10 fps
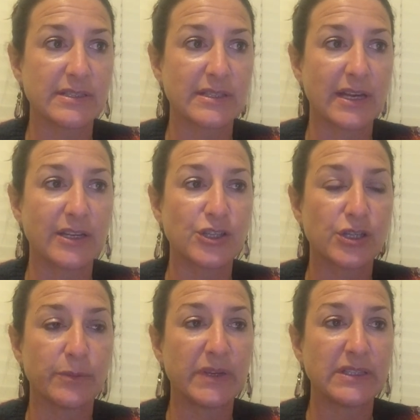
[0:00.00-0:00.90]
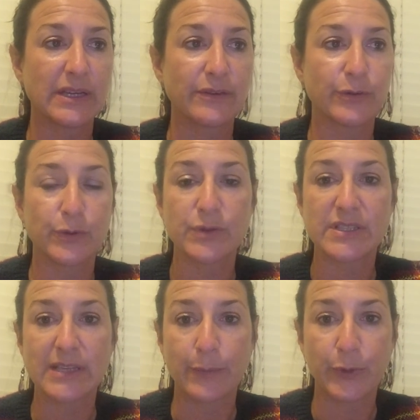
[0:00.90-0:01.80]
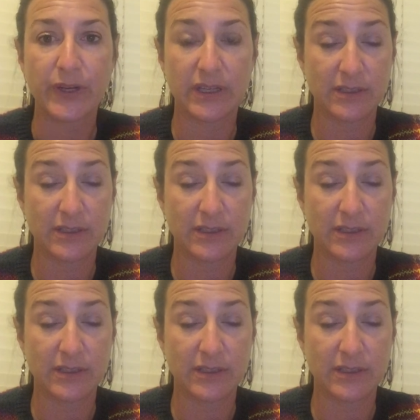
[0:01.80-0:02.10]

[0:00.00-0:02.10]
is that it should be done through separate